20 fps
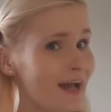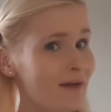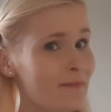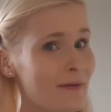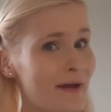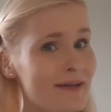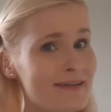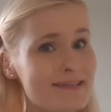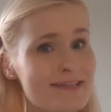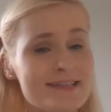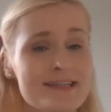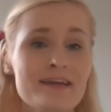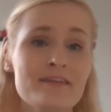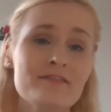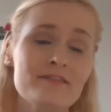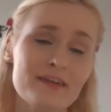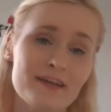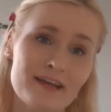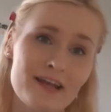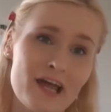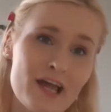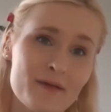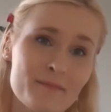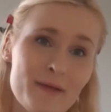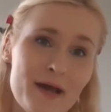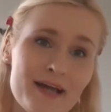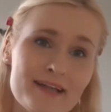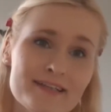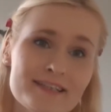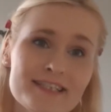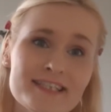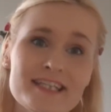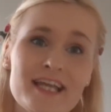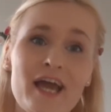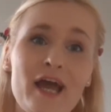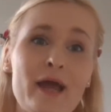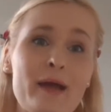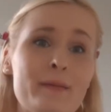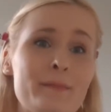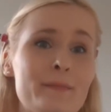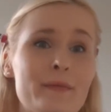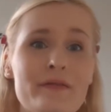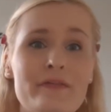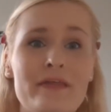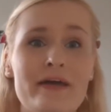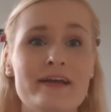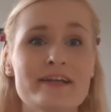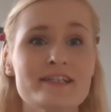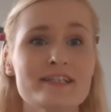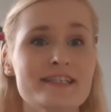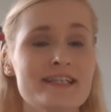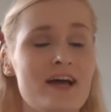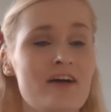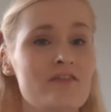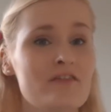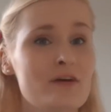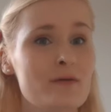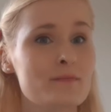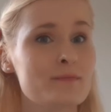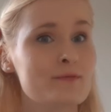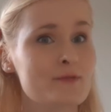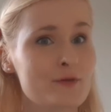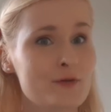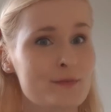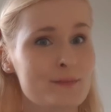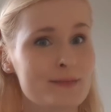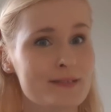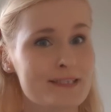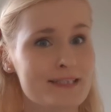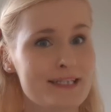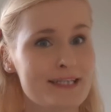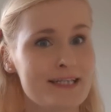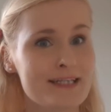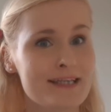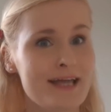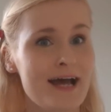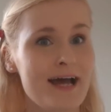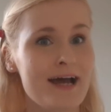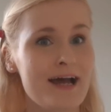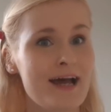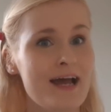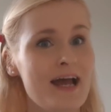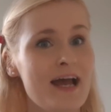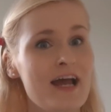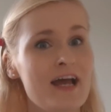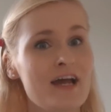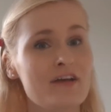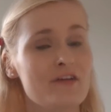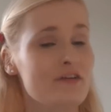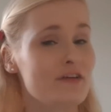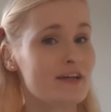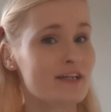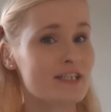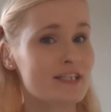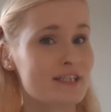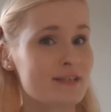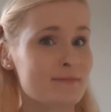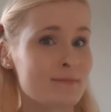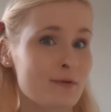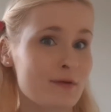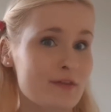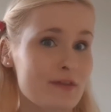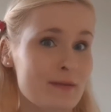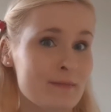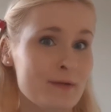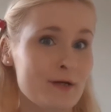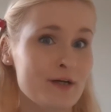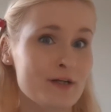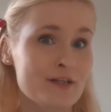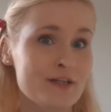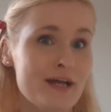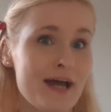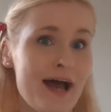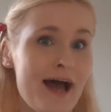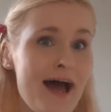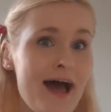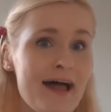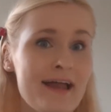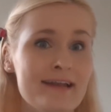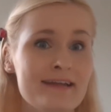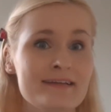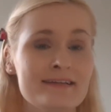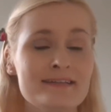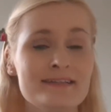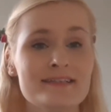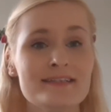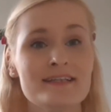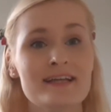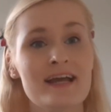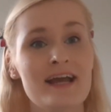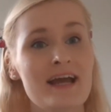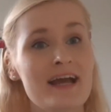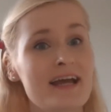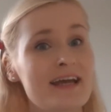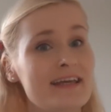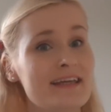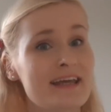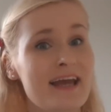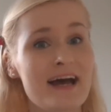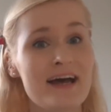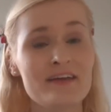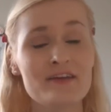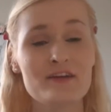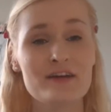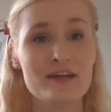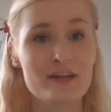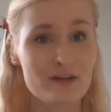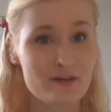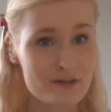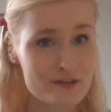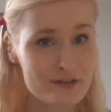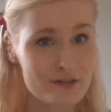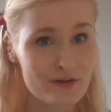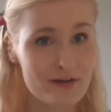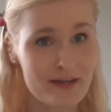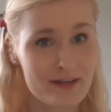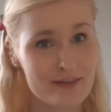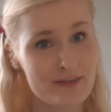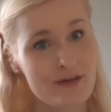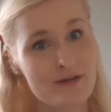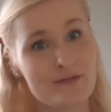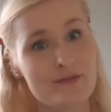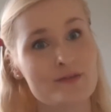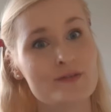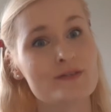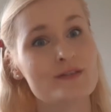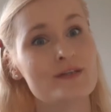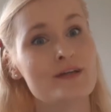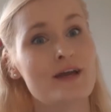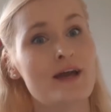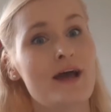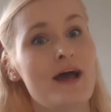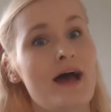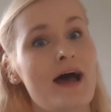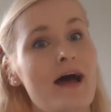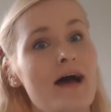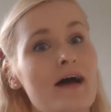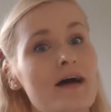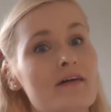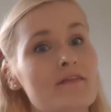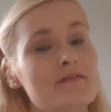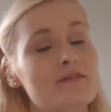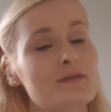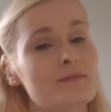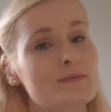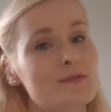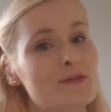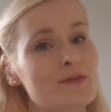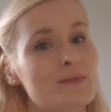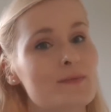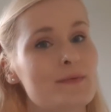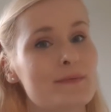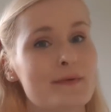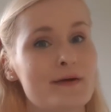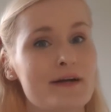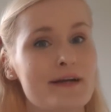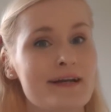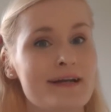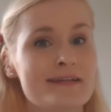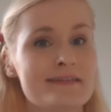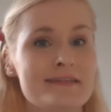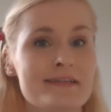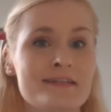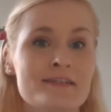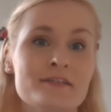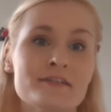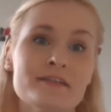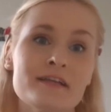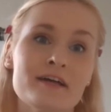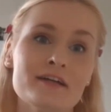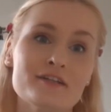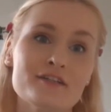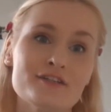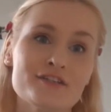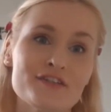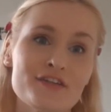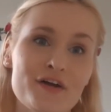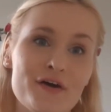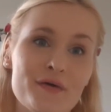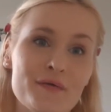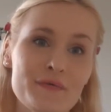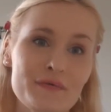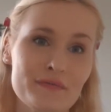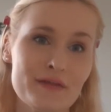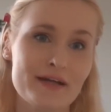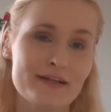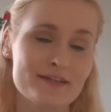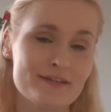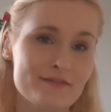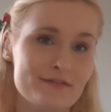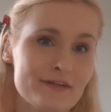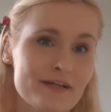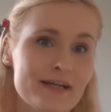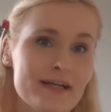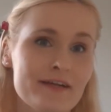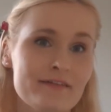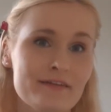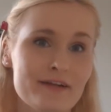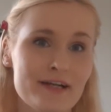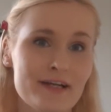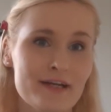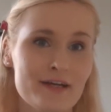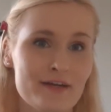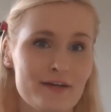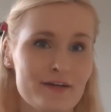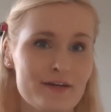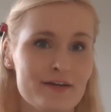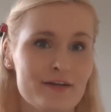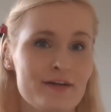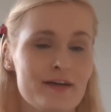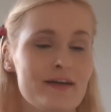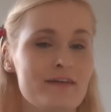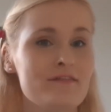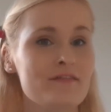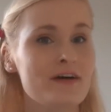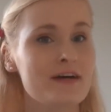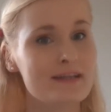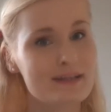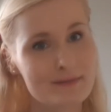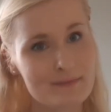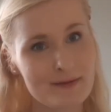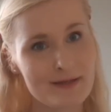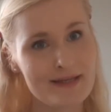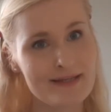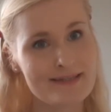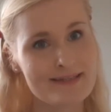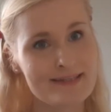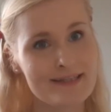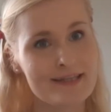pants, they feel like pants, but they just have the absorbability that you can just put them on. And yeah, you can also get those from supermarkets and such, so that's really good. You can find them easy,